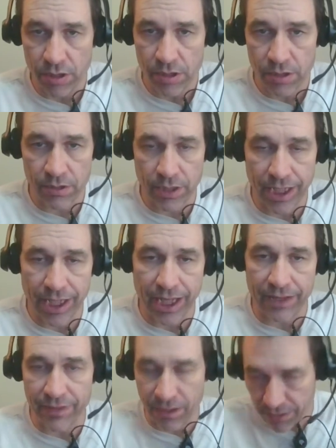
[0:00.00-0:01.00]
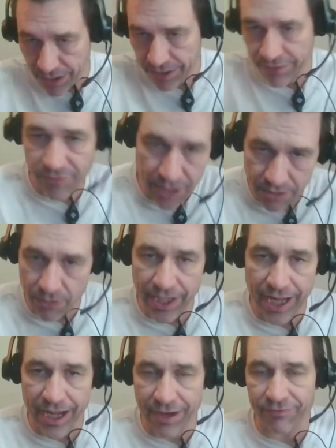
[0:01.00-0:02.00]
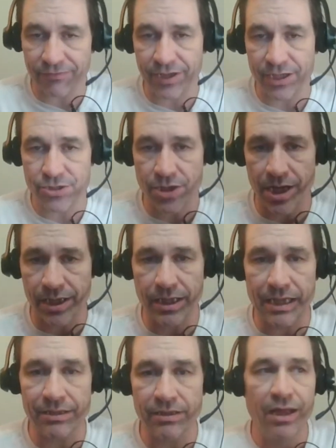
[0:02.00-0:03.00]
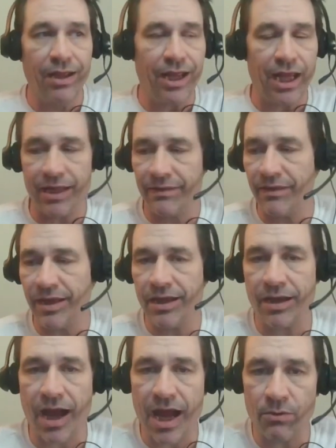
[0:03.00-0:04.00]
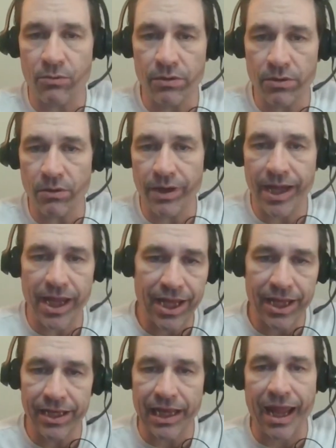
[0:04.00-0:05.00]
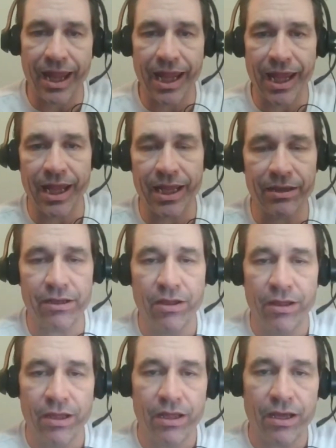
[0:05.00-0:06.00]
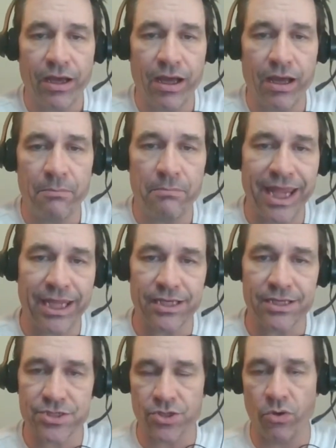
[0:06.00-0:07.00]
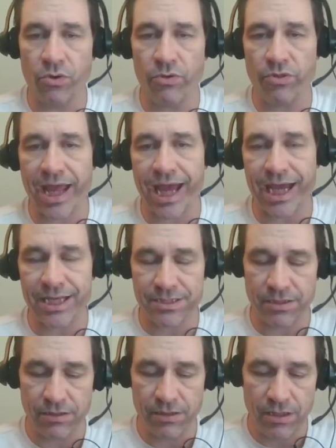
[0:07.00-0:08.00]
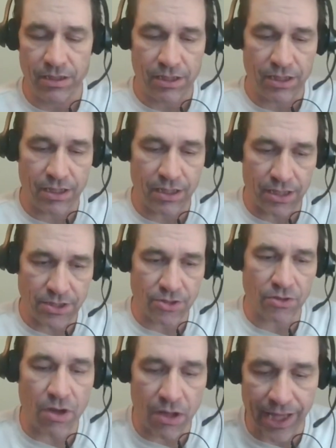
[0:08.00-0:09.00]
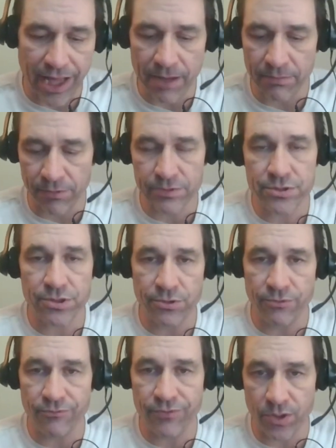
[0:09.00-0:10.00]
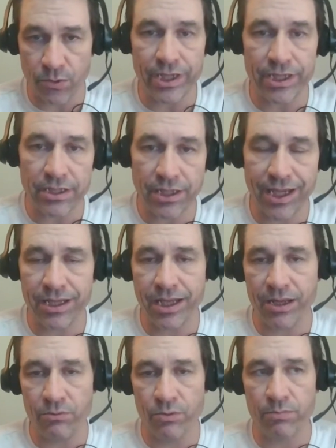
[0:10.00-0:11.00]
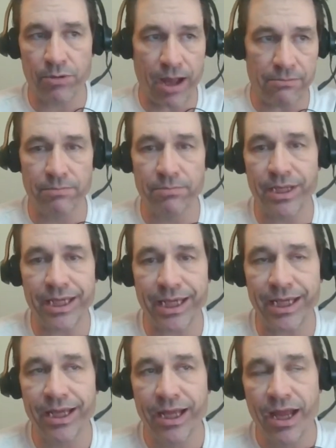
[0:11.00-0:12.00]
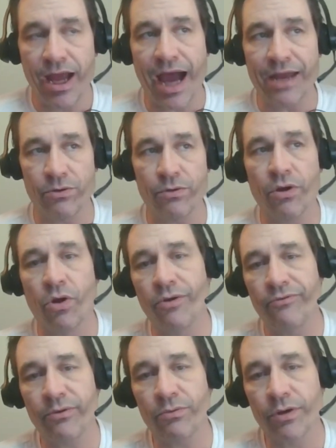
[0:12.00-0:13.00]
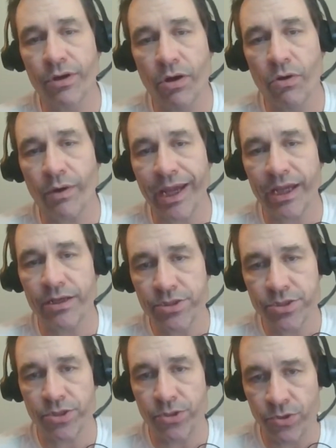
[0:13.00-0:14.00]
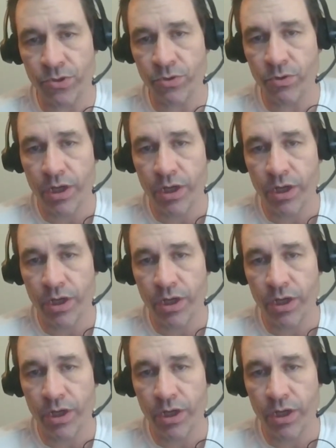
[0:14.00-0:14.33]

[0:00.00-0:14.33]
Okay, and then I'll cut the video in half in Shotcut, and then I will go ahead and uh, make it so that uh, you're all able to view it. it. It will probably, I don't know if it will go into